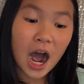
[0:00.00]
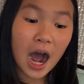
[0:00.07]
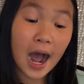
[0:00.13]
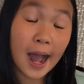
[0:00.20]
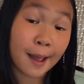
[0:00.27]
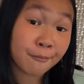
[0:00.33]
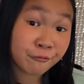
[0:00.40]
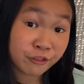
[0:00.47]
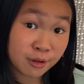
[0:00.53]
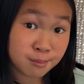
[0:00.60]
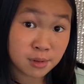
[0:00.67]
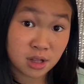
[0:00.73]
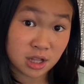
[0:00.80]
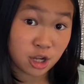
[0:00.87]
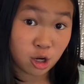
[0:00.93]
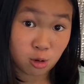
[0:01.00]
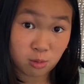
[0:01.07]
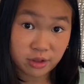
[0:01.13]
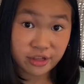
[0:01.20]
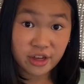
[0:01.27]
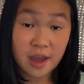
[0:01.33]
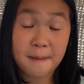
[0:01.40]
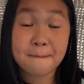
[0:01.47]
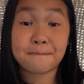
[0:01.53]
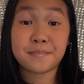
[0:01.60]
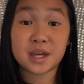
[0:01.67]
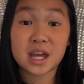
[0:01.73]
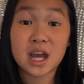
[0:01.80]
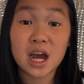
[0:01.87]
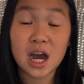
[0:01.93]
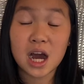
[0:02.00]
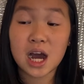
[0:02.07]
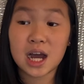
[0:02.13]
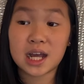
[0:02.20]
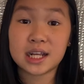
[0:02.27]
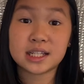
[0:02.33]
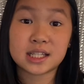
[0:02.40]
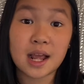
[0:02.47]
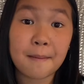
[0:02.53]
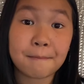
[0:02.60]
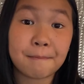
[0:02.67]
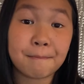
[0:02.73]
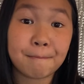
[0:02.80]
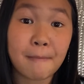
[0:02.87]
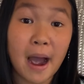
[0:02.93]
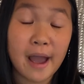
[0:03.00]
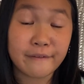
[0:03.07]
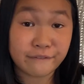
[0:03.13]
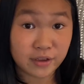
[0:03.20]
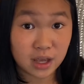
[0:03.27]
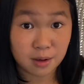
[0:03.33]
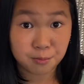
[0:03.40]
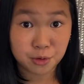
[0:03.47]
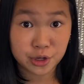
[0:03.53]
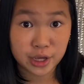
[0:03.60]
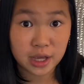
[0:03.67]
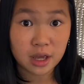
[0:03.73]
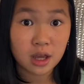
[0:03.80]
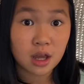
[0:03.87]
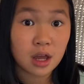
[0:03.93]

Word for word: I'm familiar with it because my family